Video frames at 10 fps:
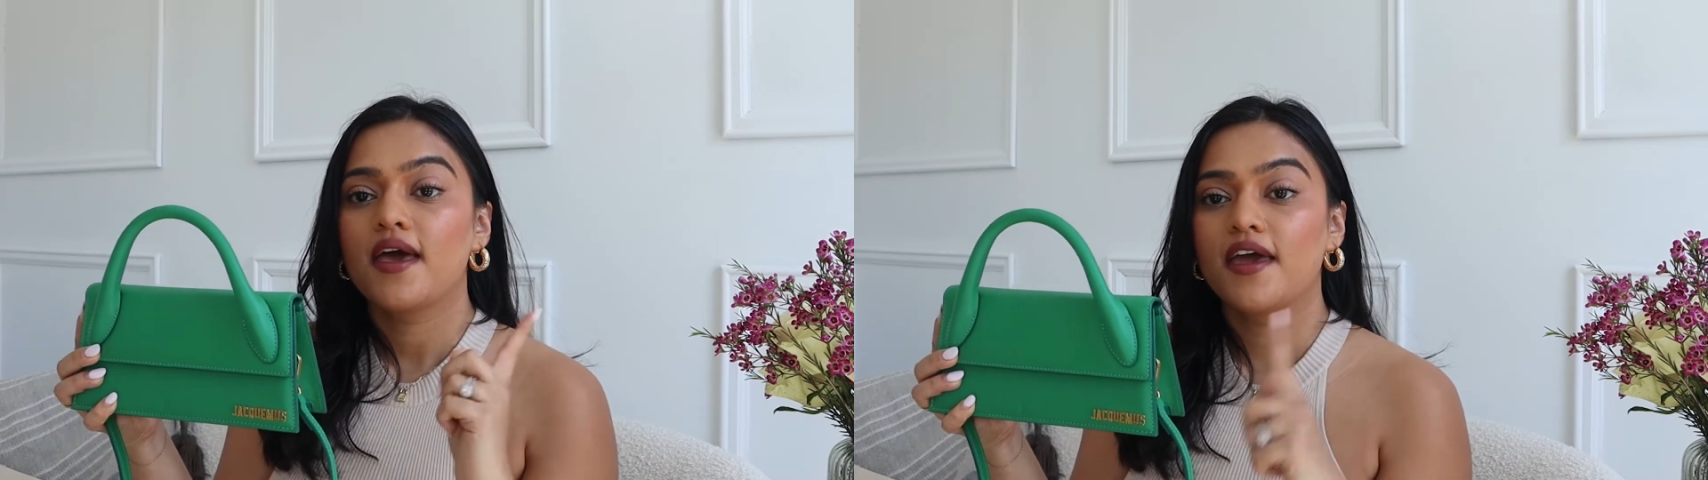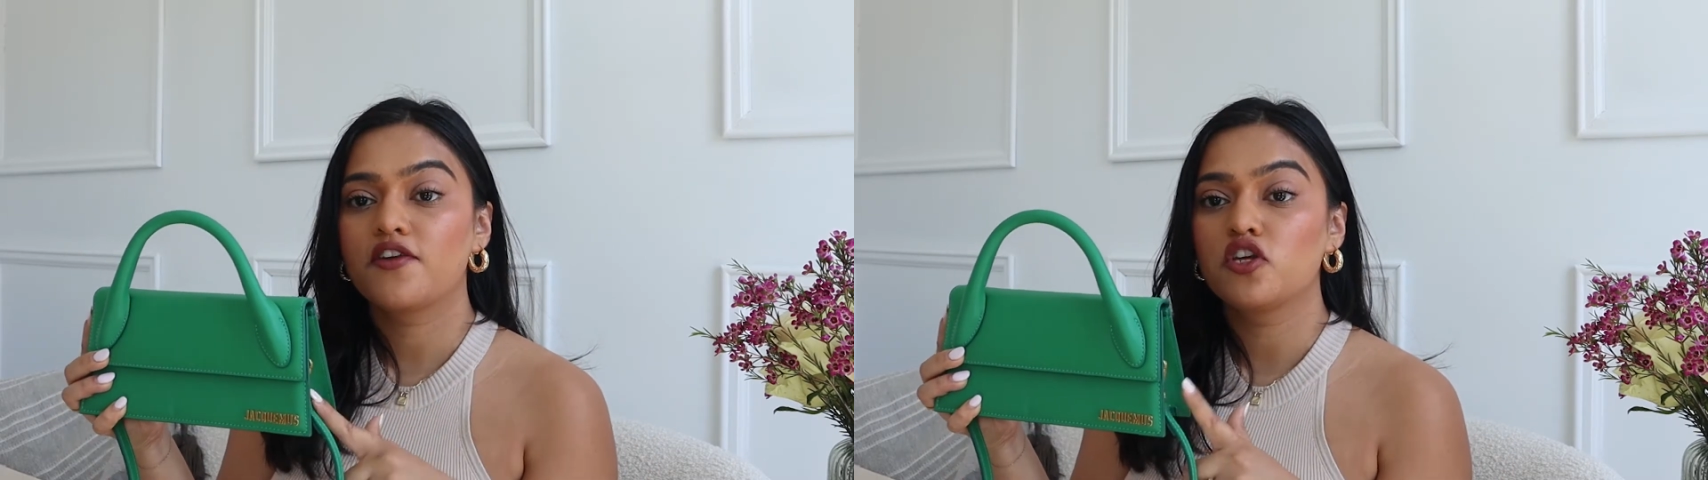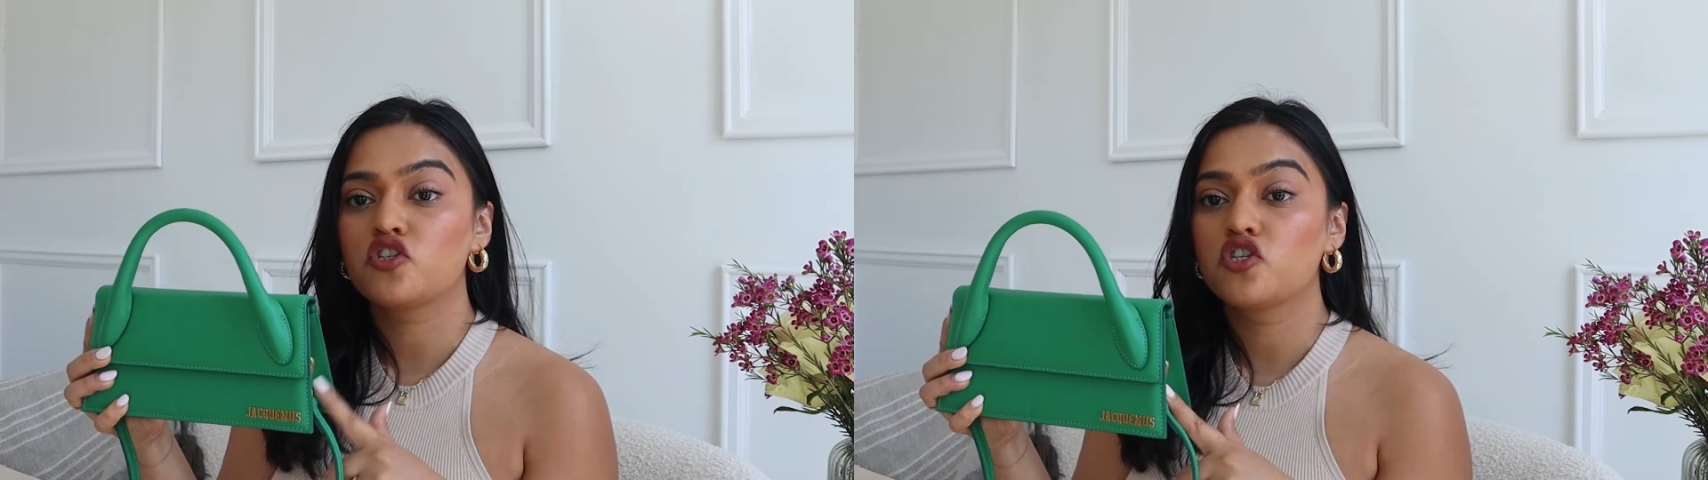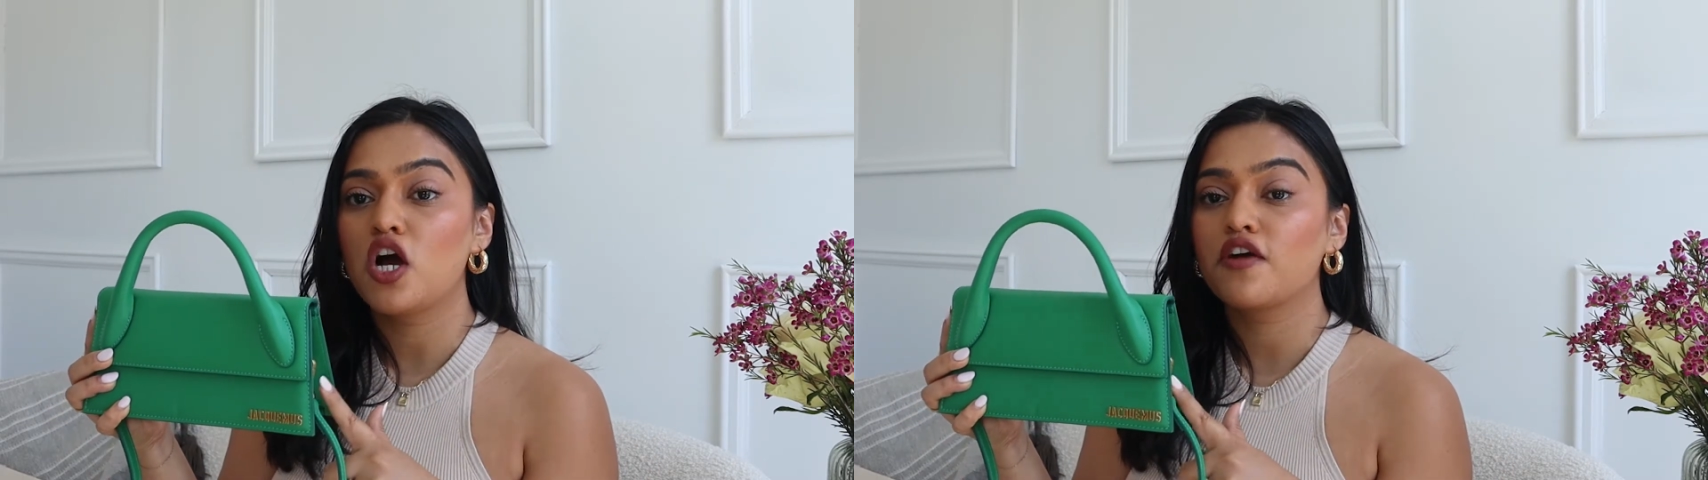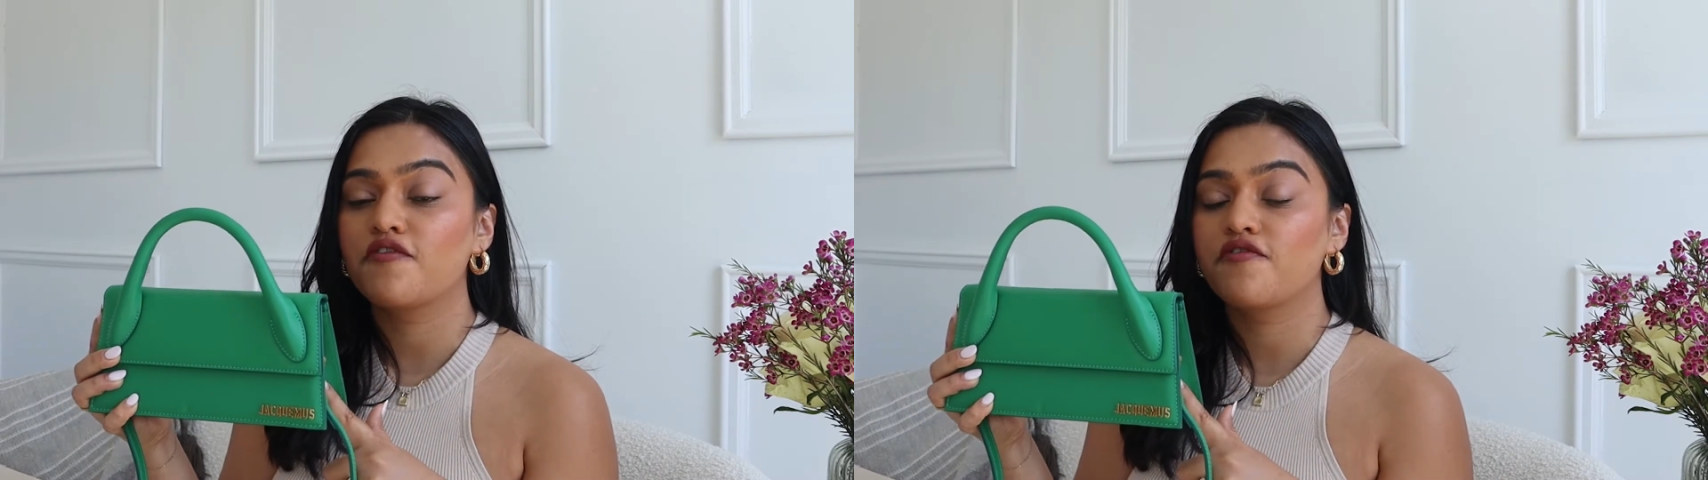it does
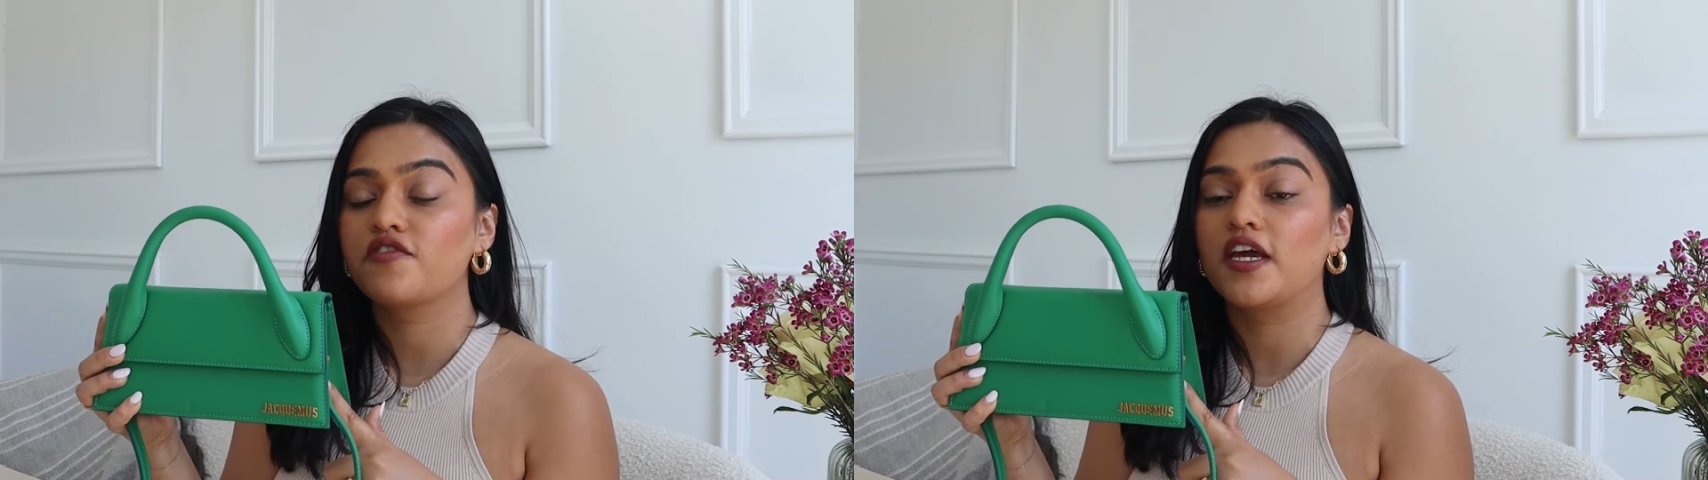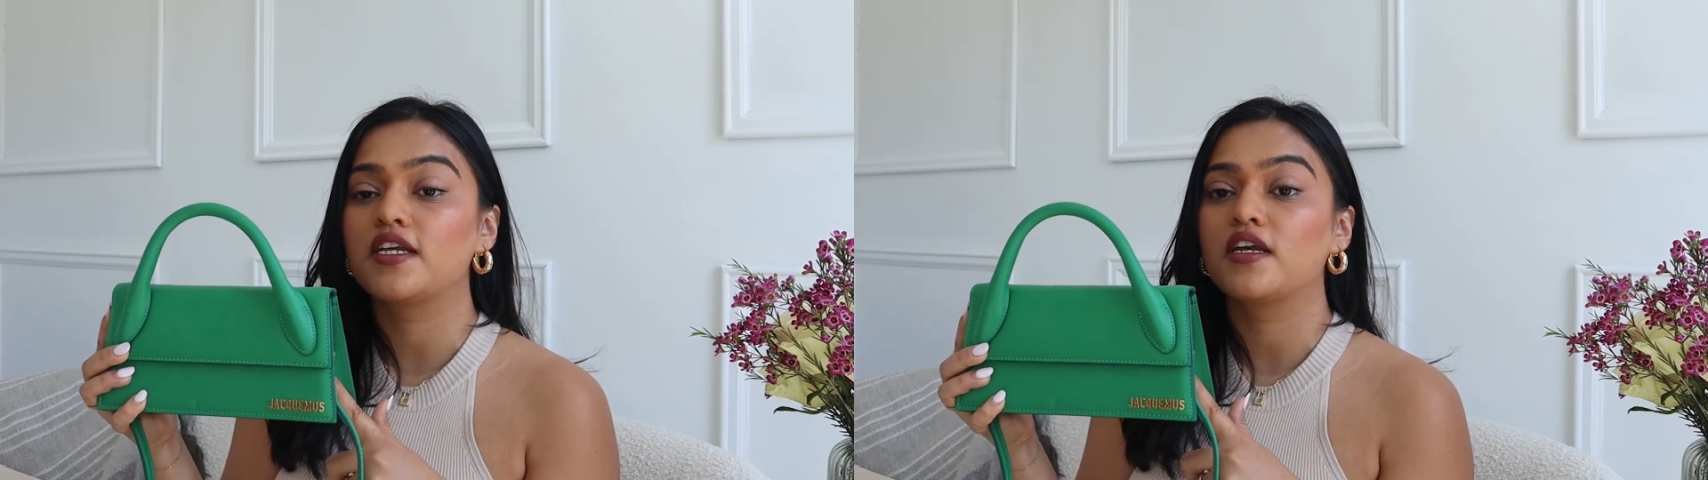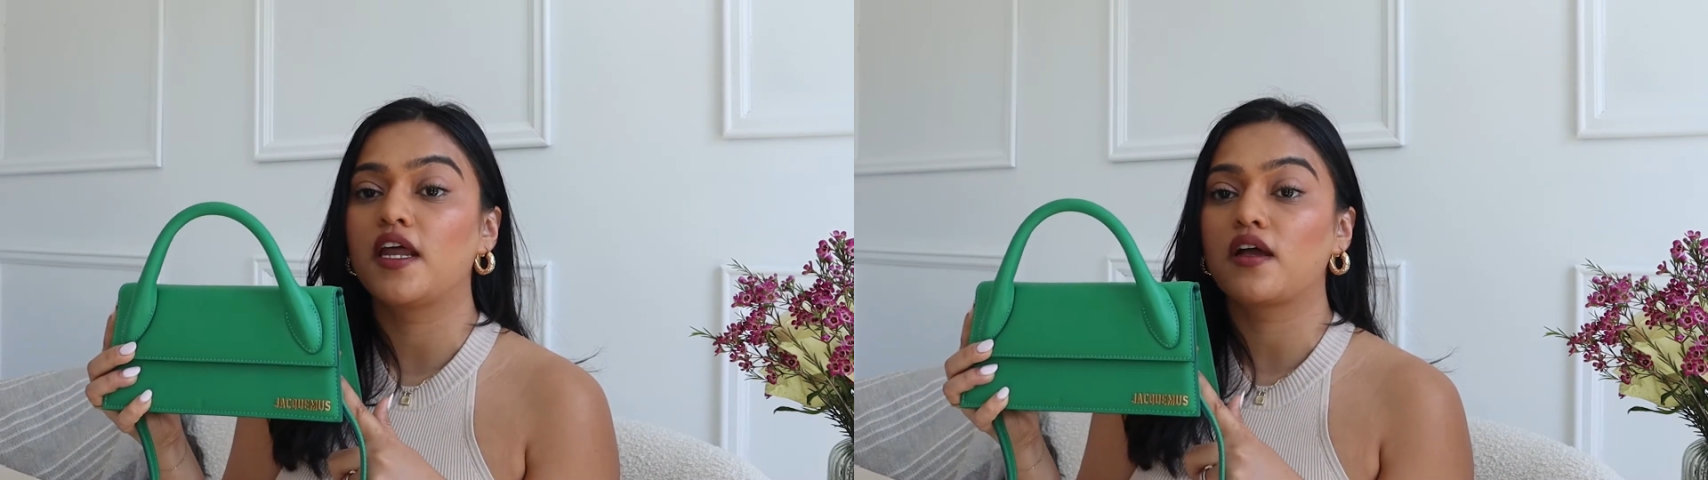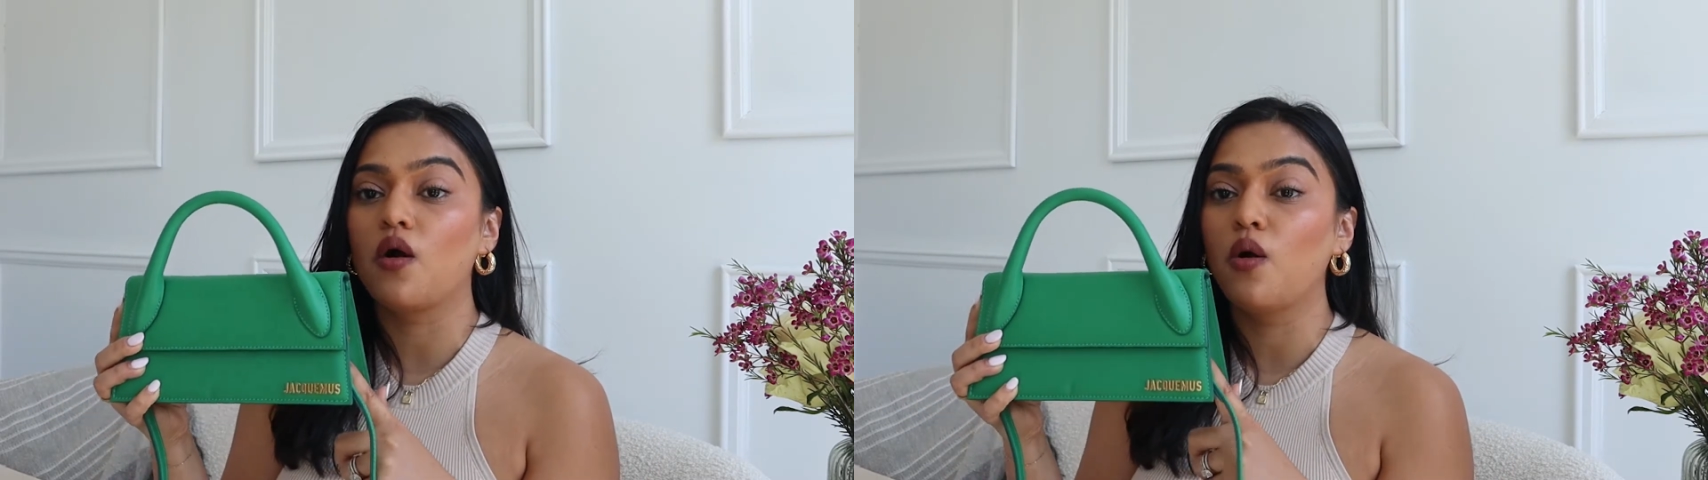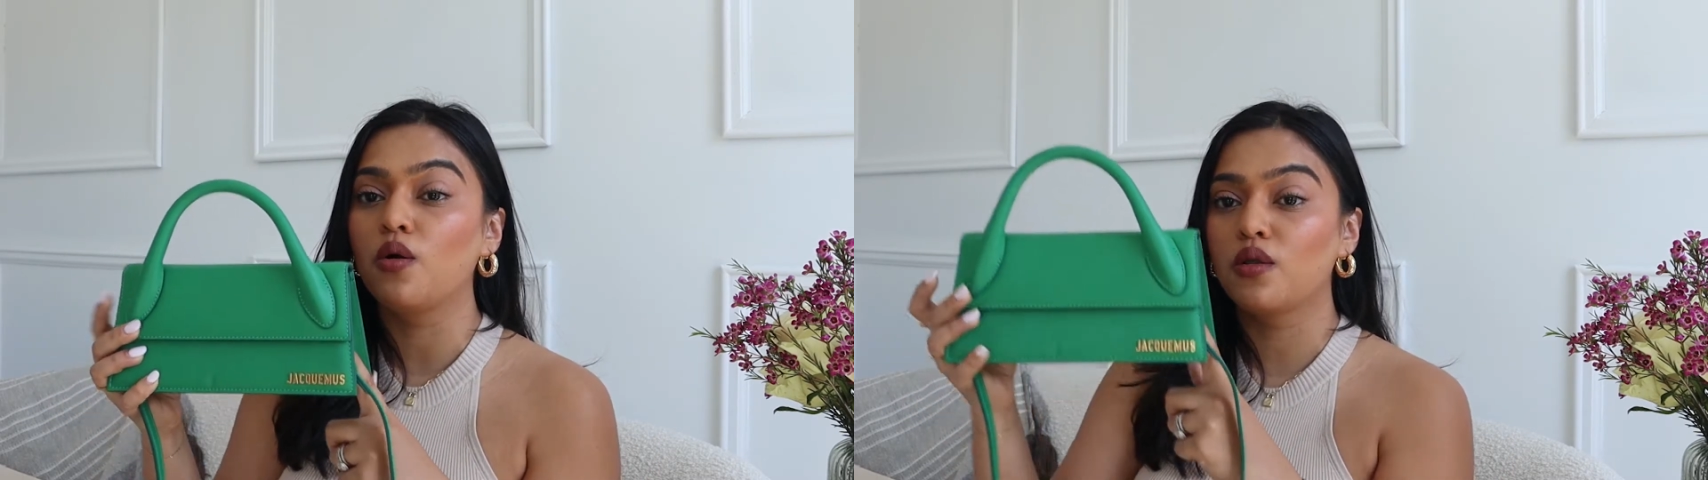not fit like a
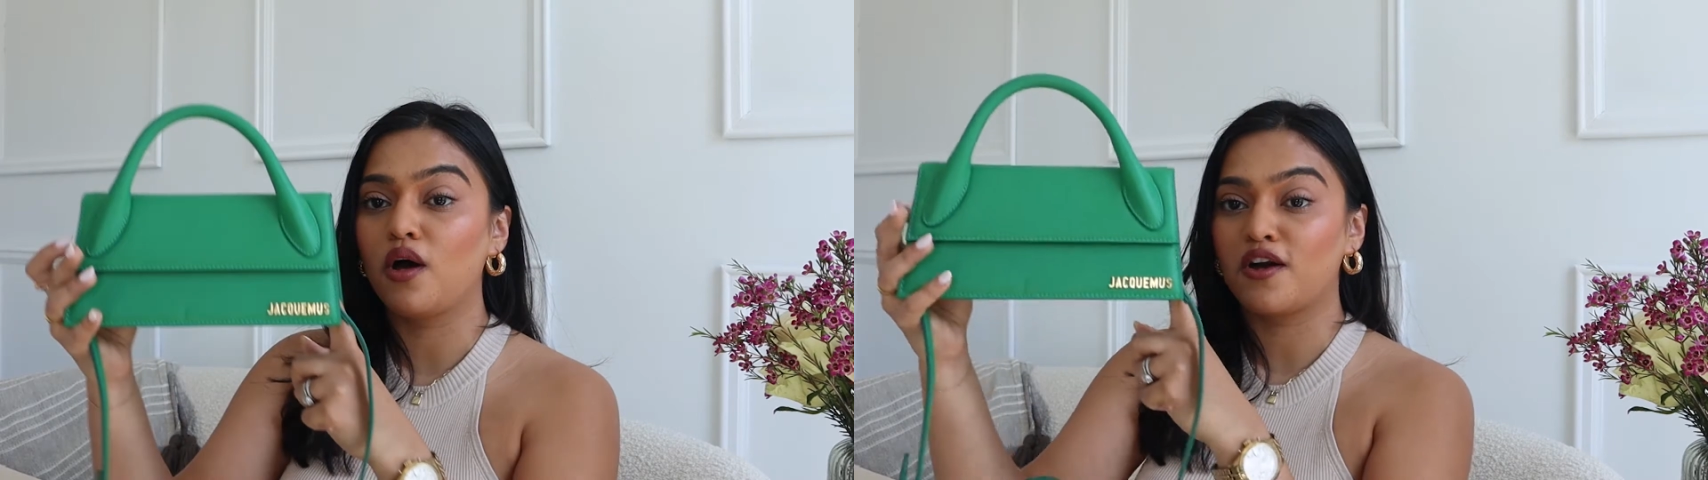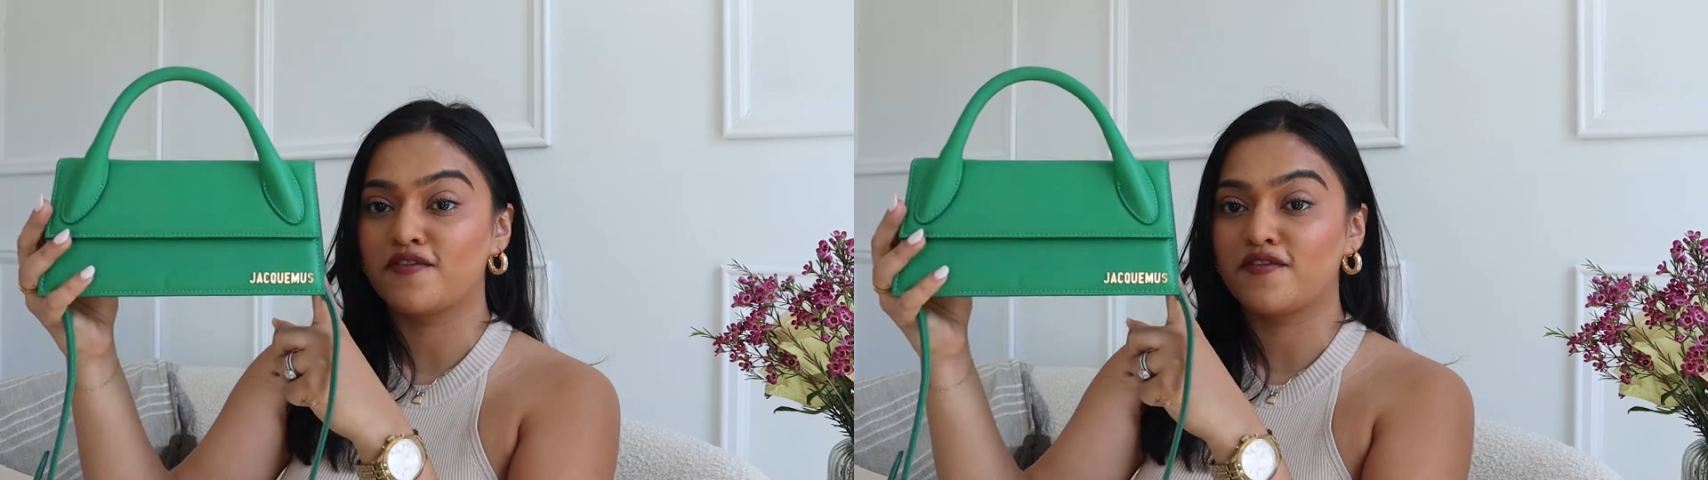whole lot